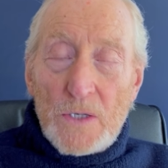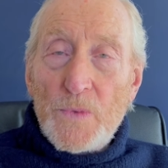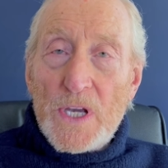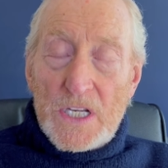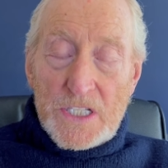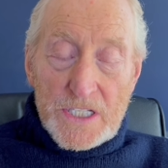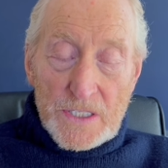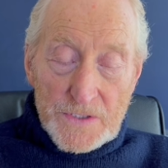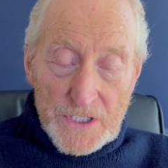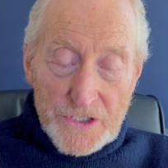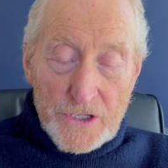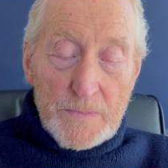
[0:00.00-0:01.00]
We are still
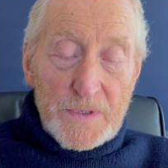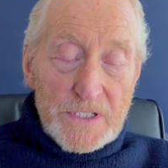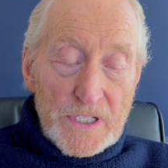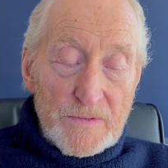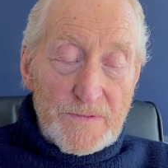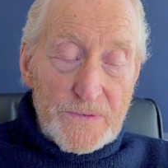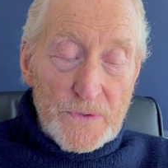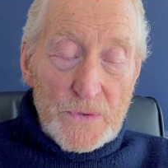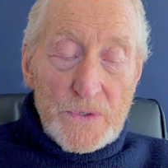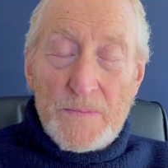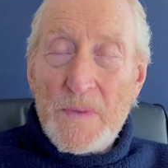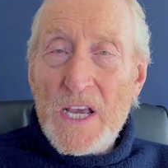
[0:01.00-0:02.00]
distributing
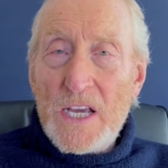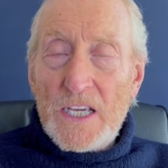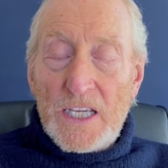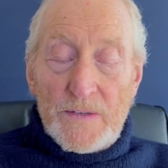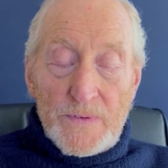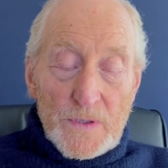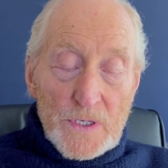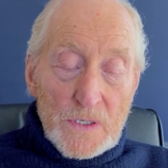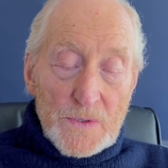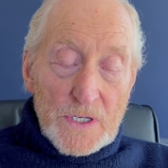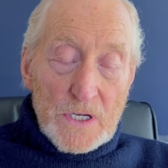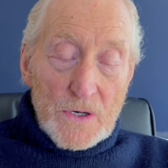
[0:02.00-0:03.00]
food, even
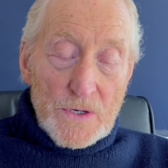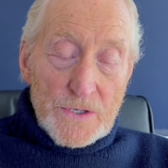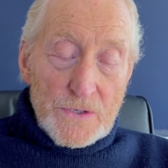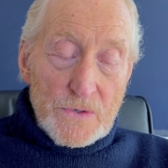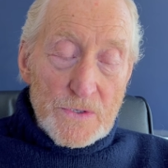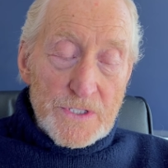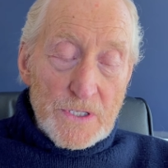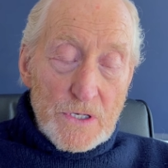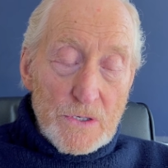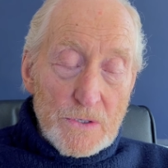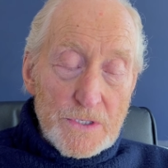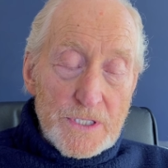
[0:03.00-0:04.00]
though the corridors and
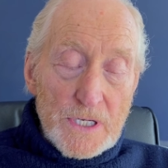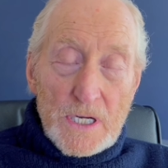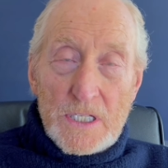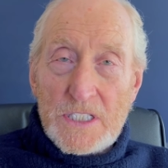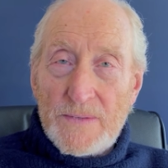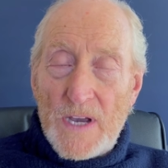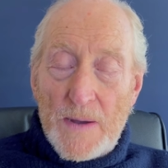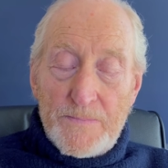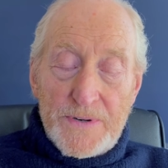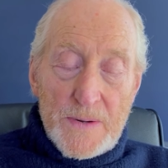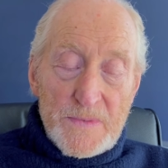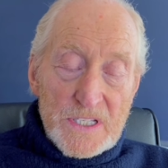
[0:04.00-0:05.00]
courtyards of our
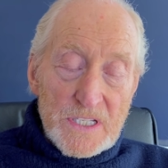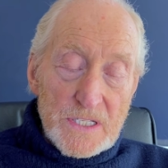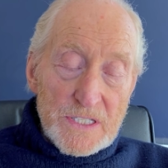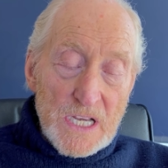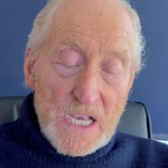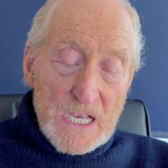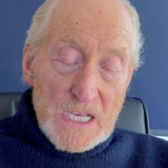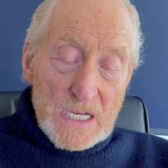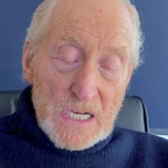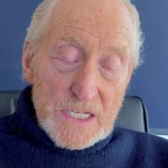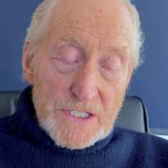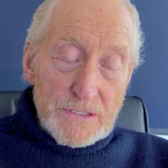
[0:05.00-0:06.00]
premises
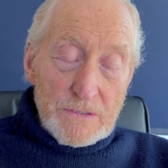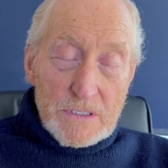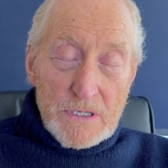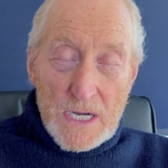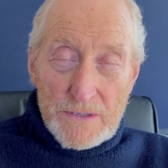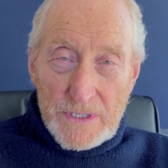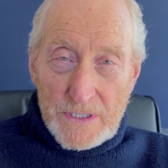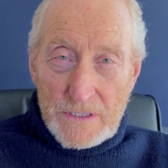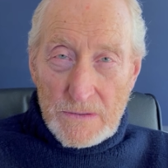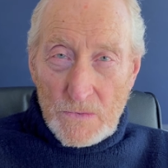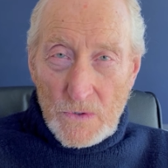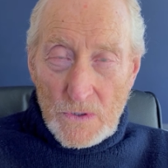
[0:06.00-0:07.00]
are too crowded
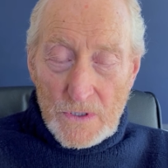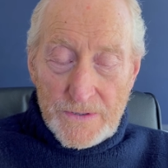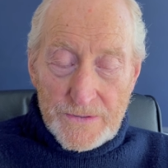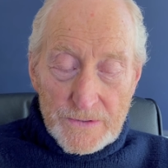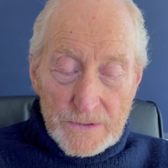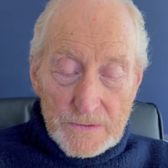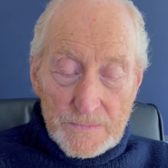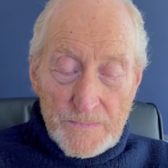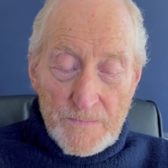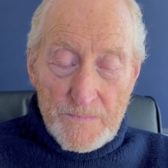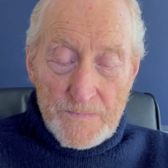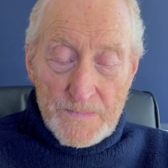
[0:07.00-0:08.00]
to walk through.
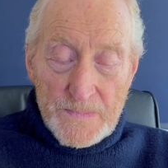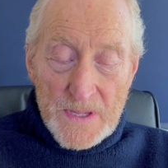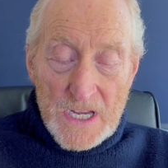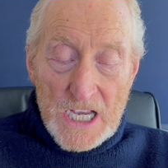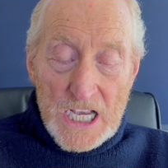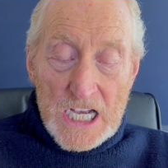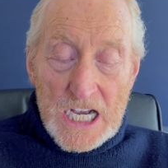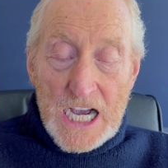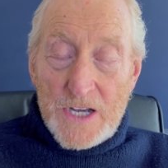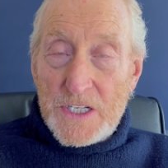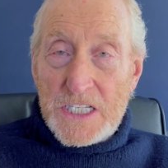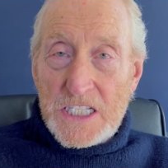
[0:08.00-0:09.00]

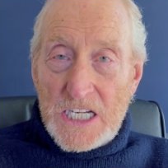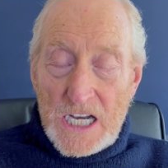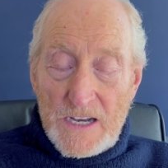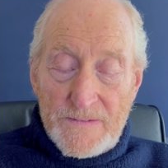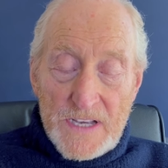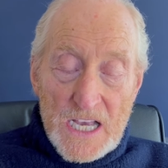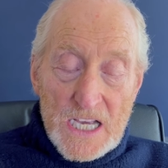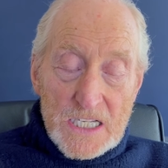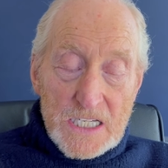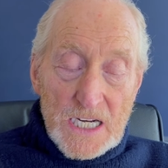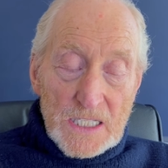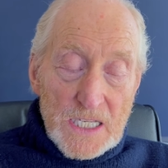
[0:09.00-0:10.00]
Our staff
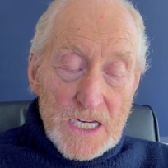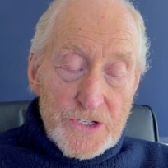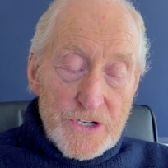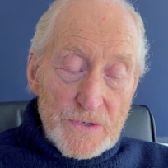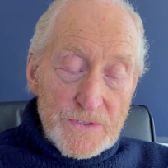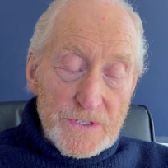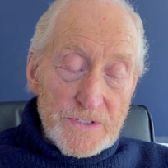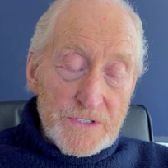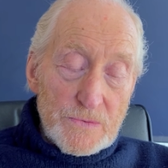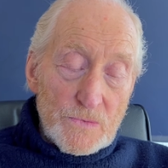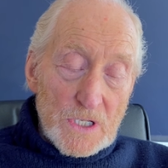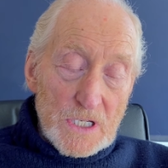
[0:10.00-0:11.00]
take their children
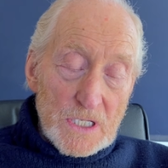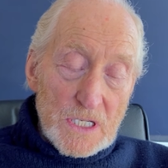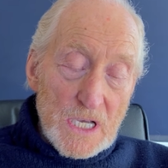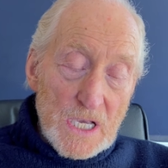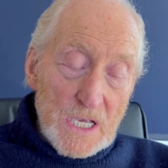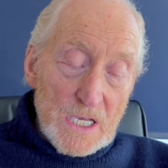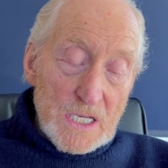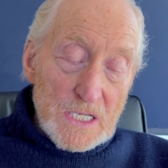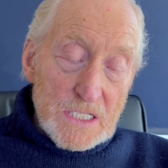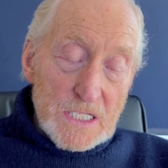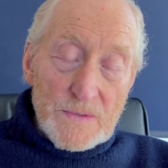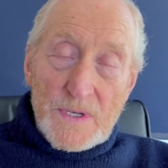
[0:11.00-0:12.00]
to work
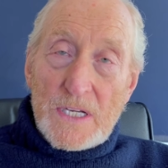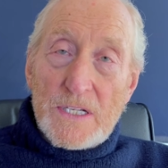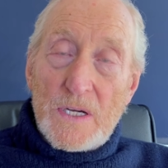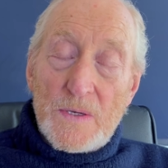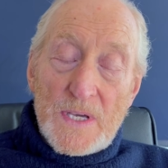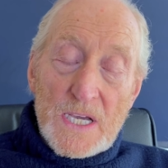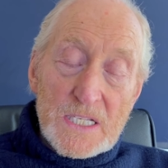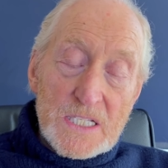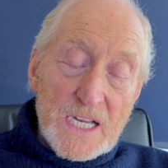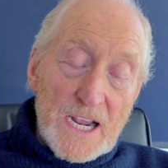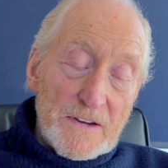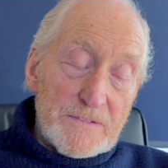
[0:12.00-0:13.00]
so they know they are
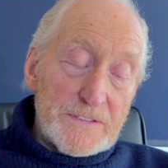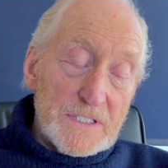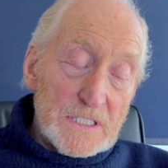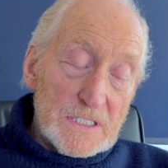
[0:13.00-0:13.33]
safe